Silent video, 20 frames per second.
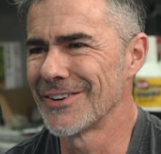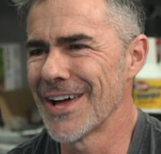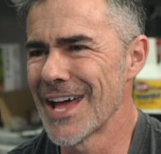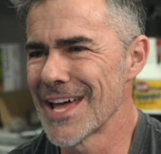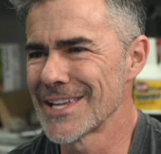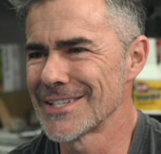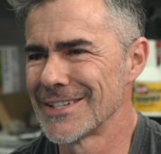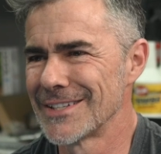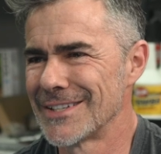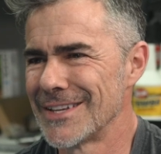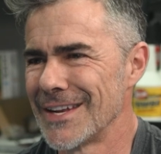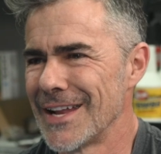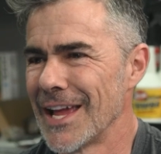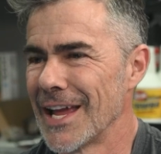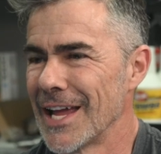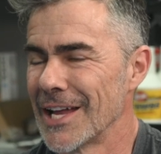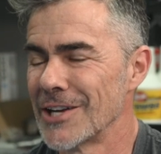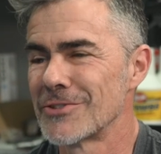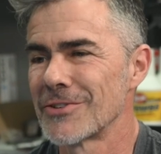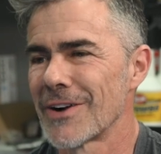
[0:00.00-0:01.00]
has it
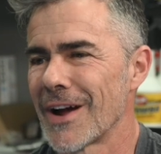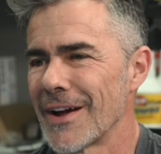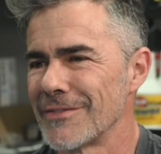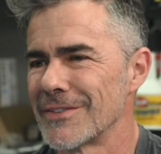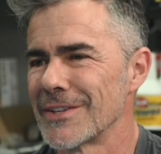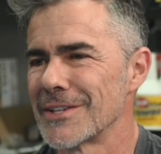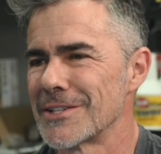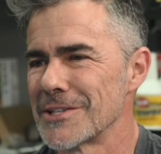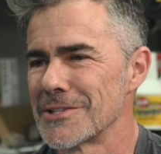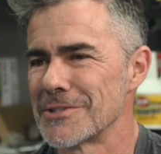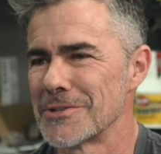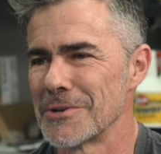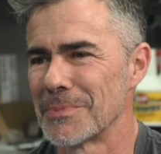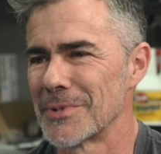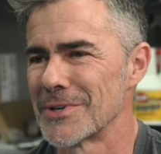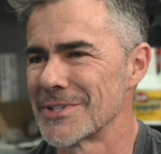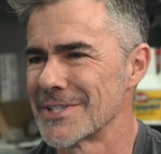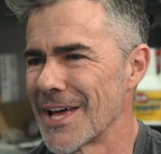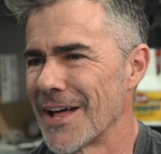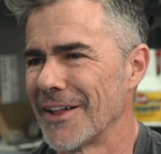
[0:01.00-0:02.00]
today and drives it to
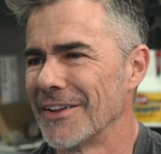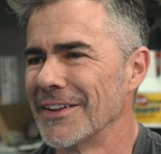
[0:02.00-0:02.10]
Supercell.